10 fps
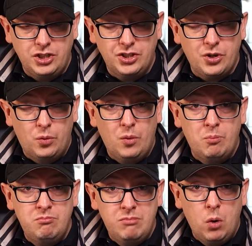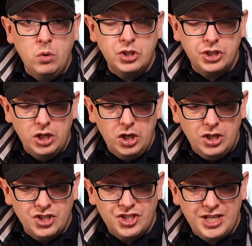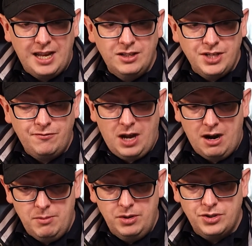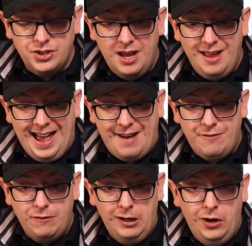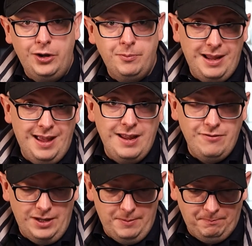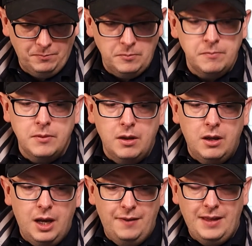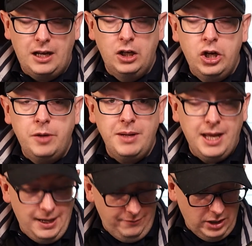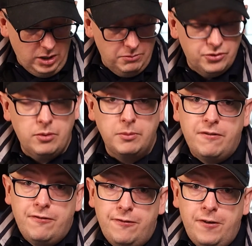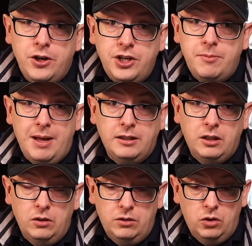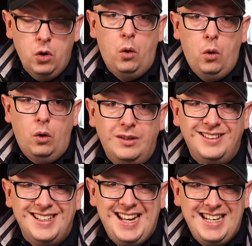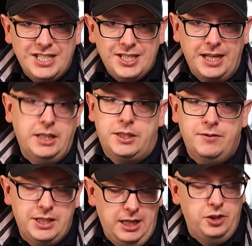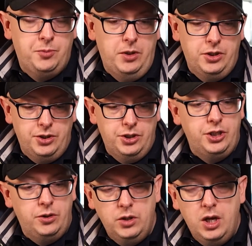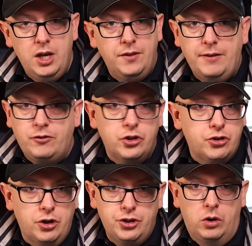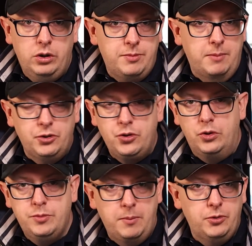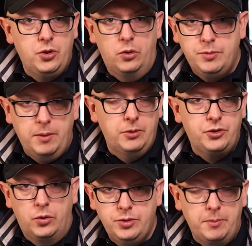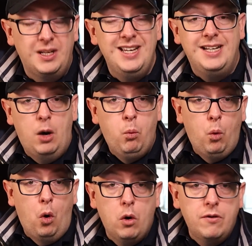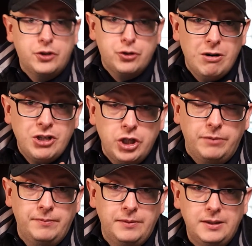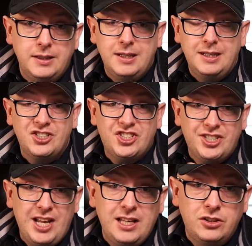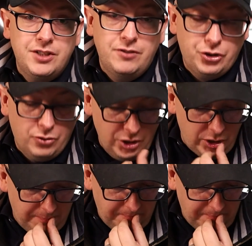So most sales environments have learned behavior. And that learned behavior comes from the fundamental core instincts of a salesperson to, they've just got to talk to people, talk to people, talk to people, talk to people. A war of attrition, sales of attrition.